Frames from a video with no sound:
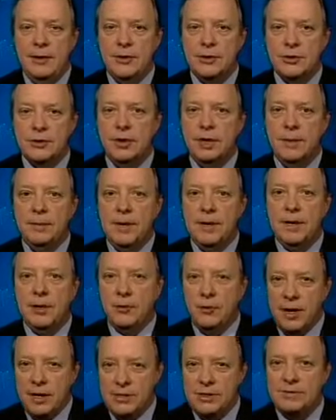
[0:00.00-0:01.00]
there's going to be an
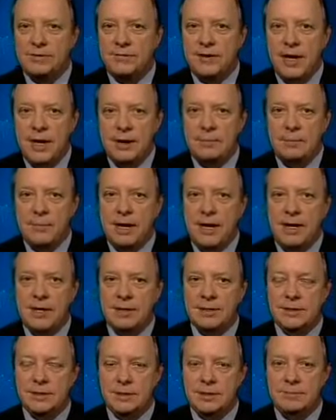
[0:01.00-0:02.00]
aggressive
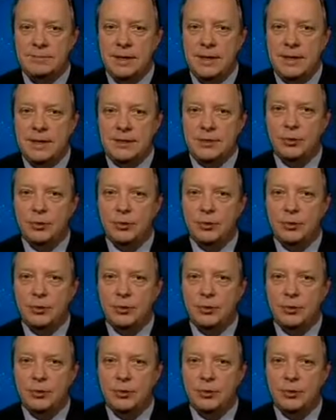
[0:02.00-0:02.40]
campaign to